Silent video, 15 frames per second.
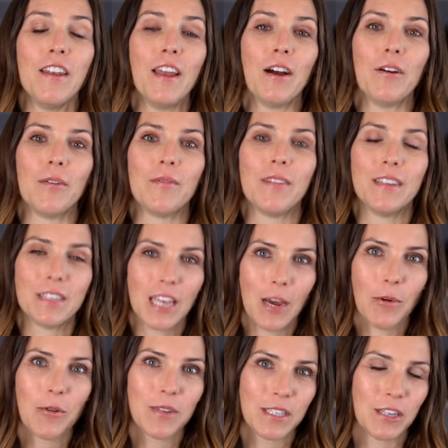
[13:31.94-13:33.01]
Now, this
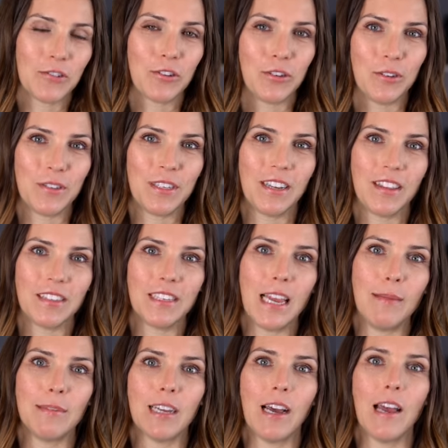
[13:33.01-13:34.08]
camera was introduced at the
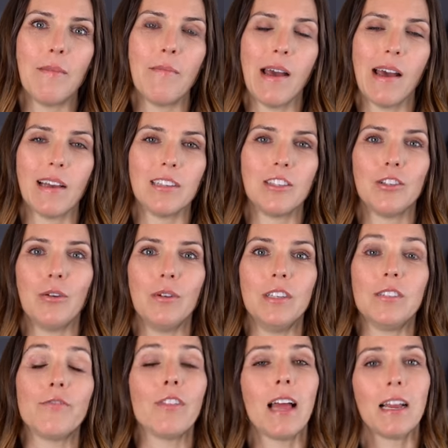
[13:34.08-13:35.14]
same time as Sony's
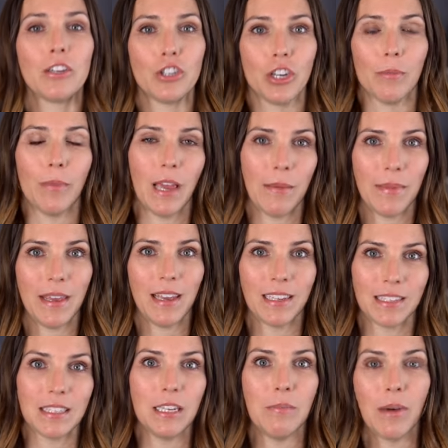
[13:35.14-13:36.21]
flagship
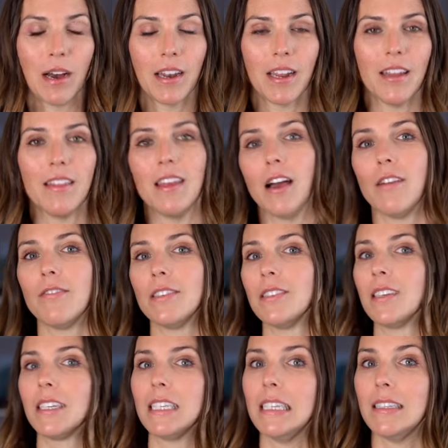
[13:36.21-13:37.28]
APS-C body, the Alpha
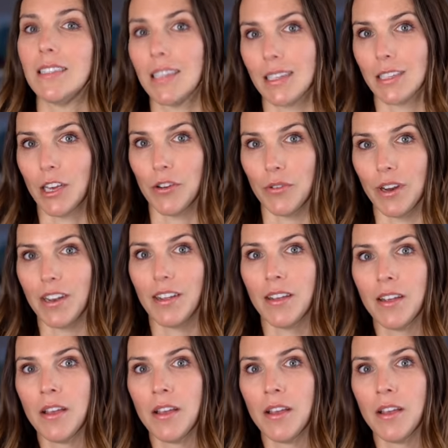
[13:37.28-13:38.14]
6600.